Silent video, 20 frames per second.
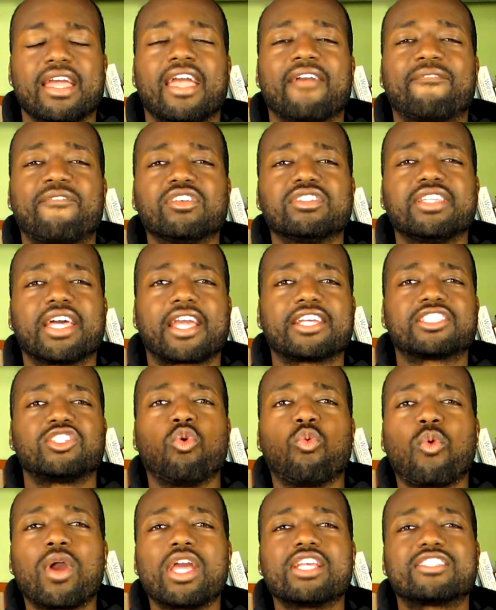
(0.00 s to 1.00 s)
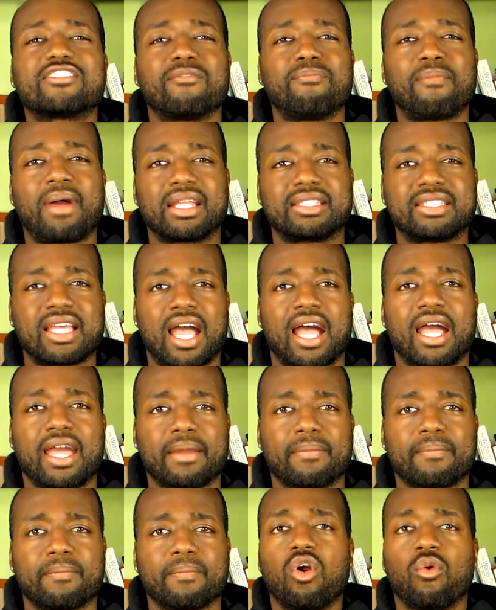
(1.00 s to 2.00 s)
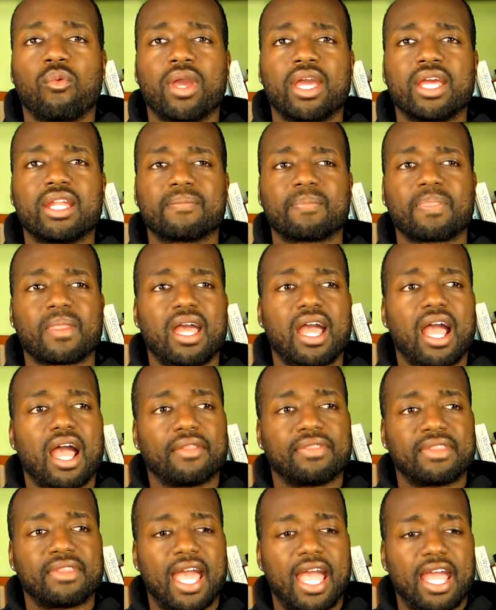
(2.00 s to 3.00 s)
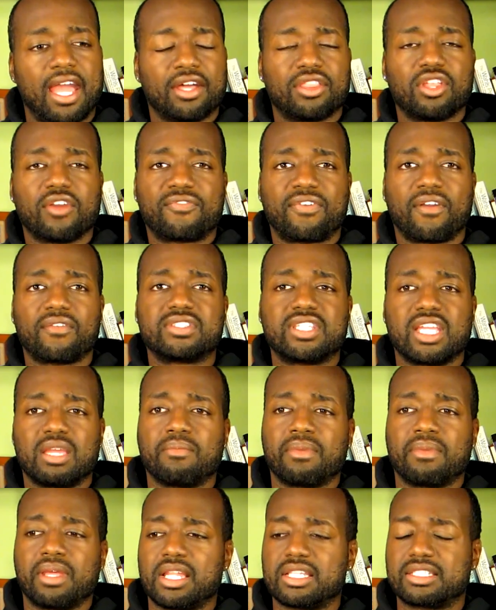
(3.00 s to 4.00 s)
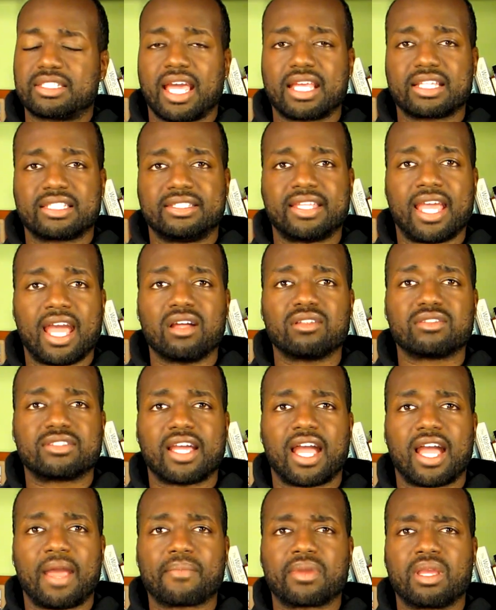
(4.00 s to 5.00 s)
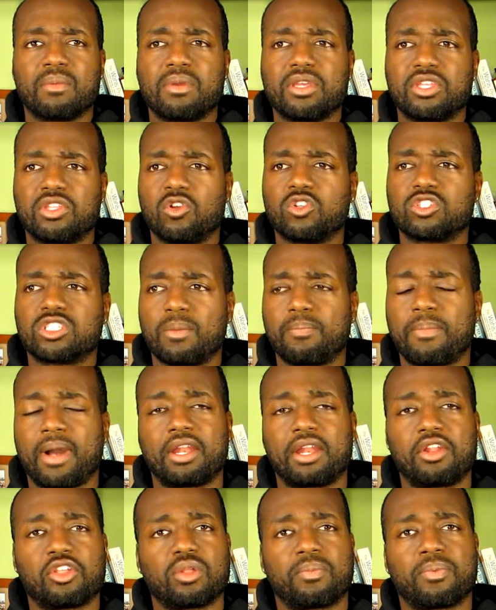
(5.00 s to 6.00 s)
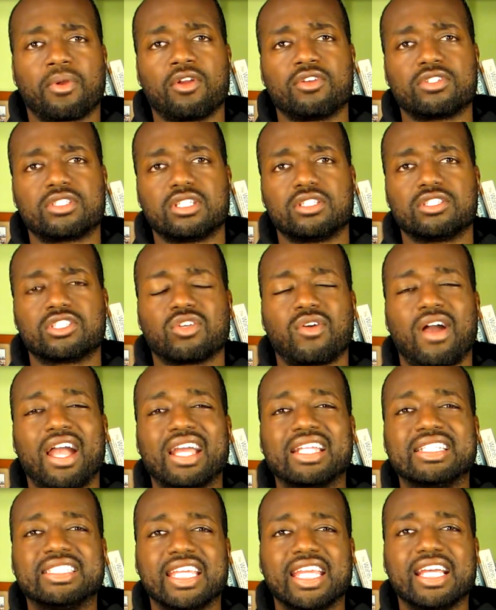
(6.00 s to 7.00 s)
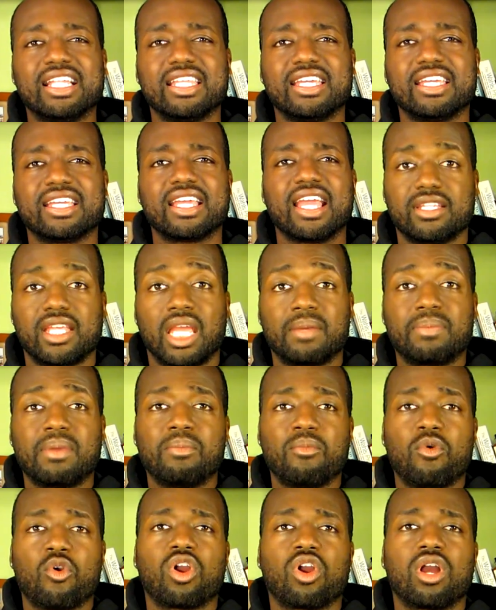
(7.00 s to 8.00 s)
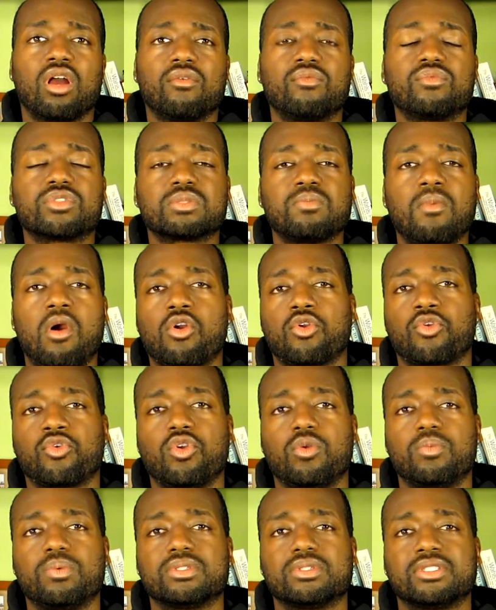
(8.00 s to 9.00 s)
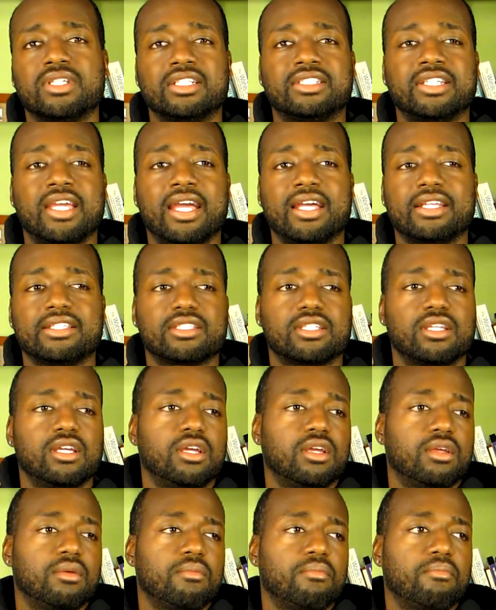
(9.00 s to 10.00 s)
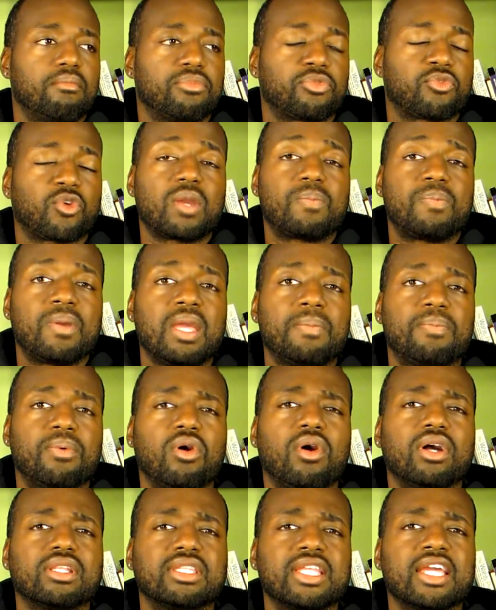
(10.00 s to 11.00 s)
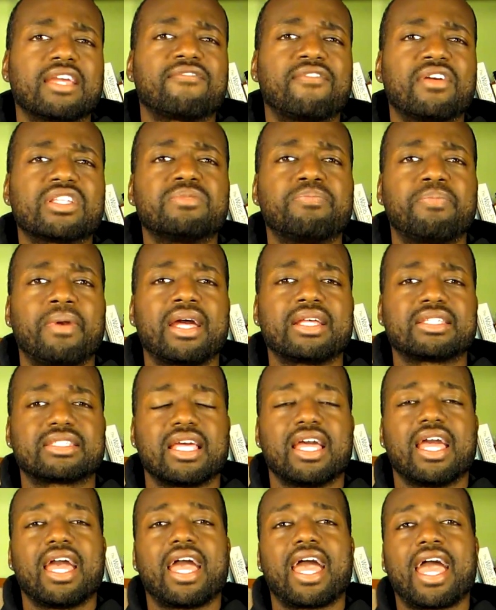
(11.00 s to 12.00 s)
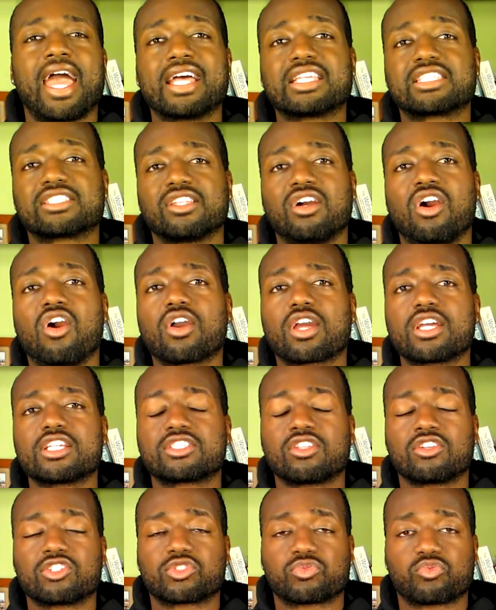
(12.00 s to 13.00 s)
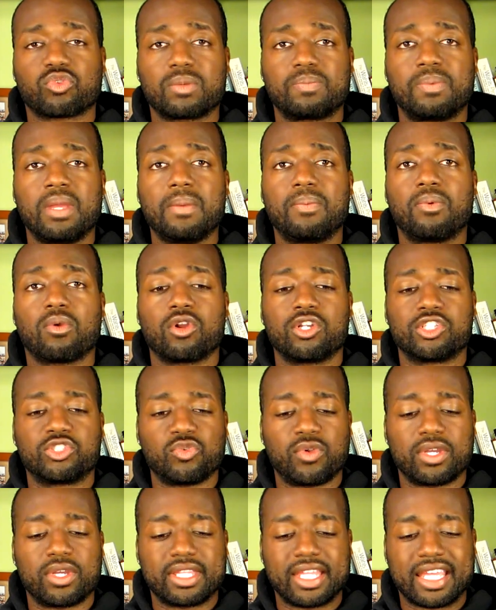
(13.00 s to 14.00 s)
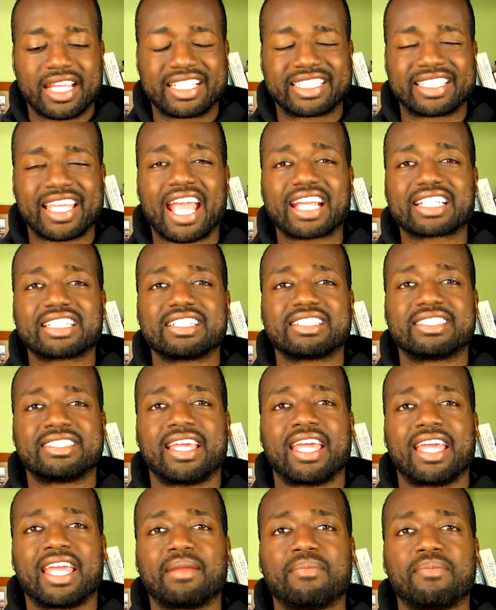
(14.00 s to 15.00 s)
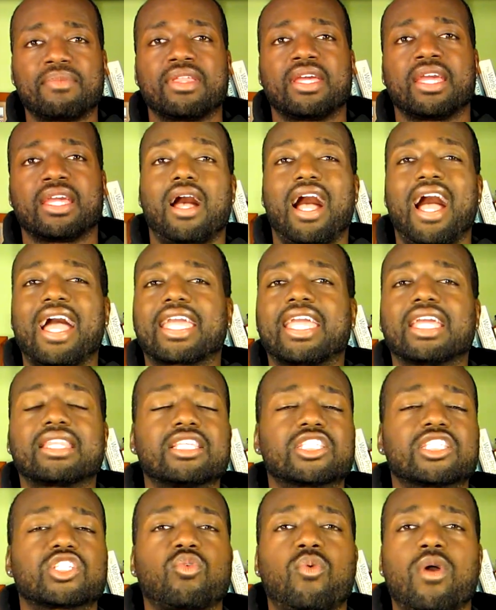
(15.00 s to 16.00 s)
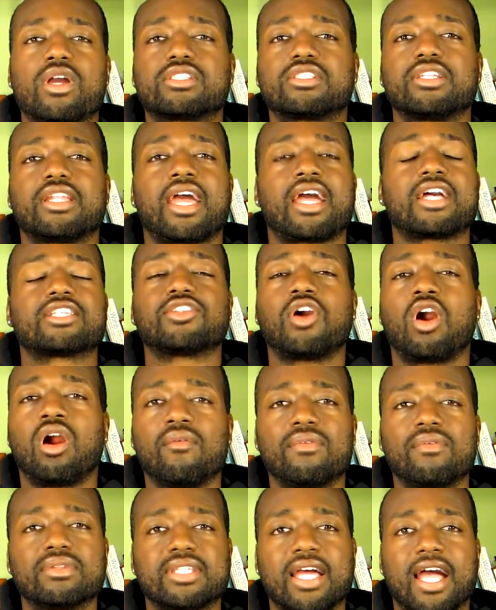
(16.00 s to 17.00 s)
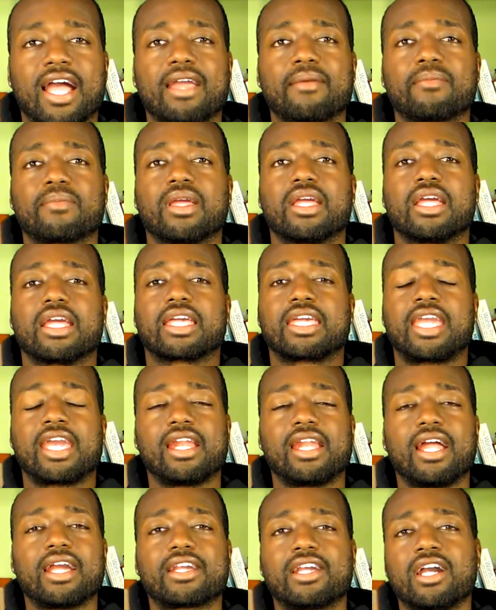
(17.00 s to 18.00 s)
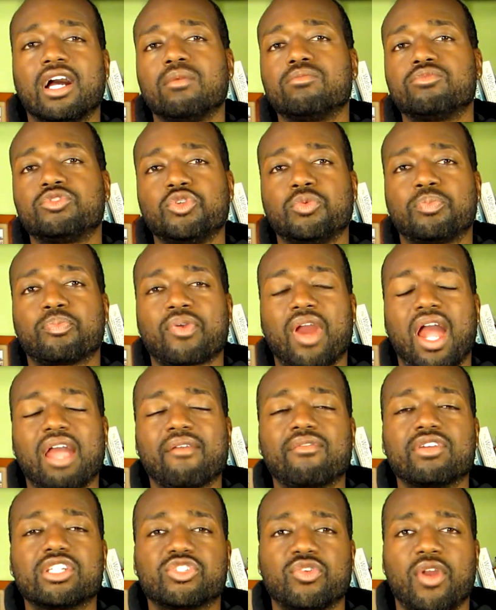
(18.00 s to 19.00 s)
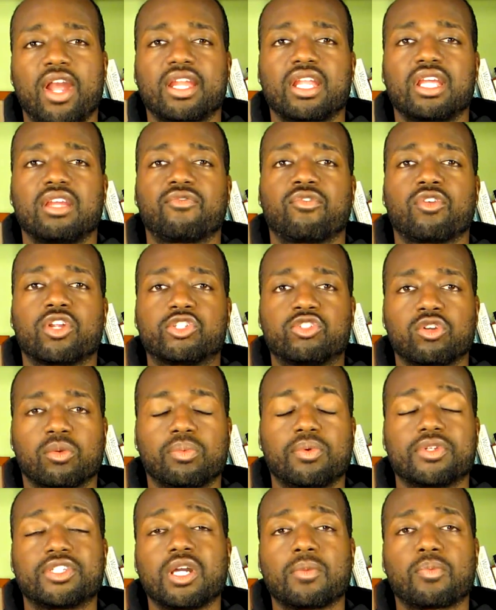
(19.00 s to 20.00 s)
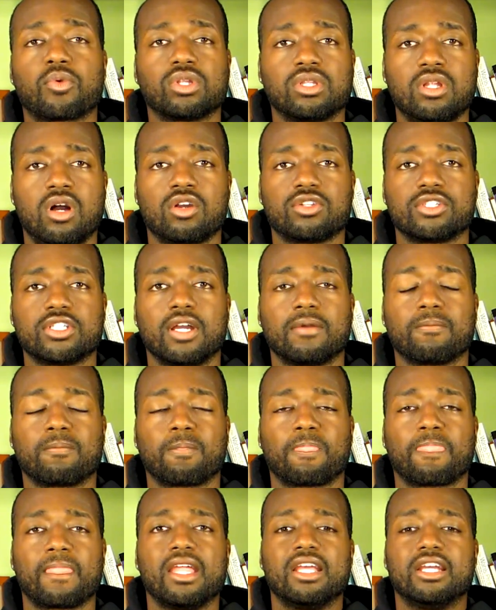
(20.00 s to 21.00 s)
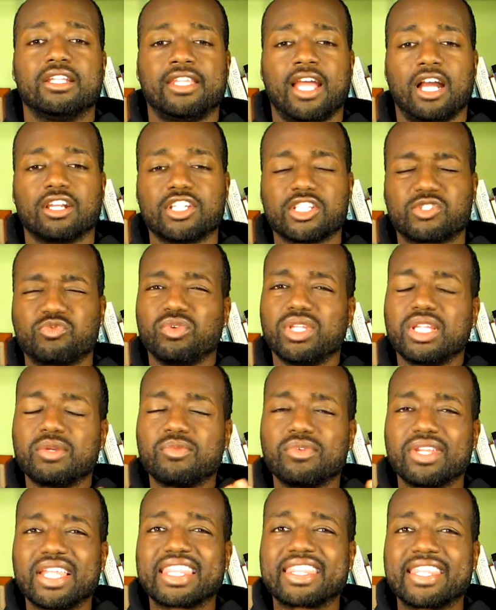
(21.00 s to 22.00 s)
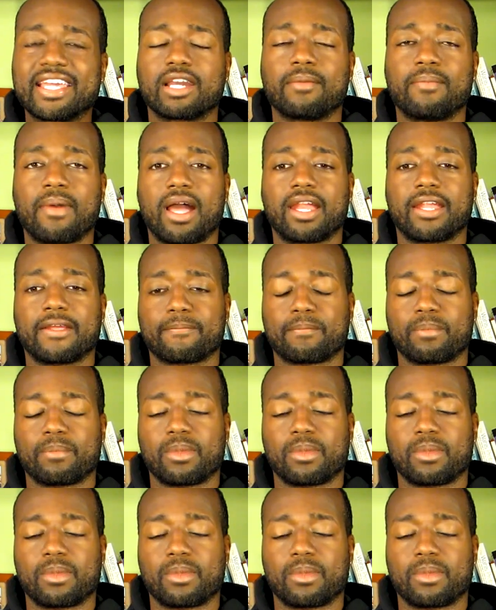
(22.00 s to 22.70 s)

It feels like it's a waste of my time when that other 15 minutes that's downtime can be used up by another person. So ideally, it'd be more of a small group, such as 3 people I think fits best, as long as those 3 people are doing the exact same thing. I get this question asked all the time, can I come do private training for triple jump or long jump? Now just really, really think about it.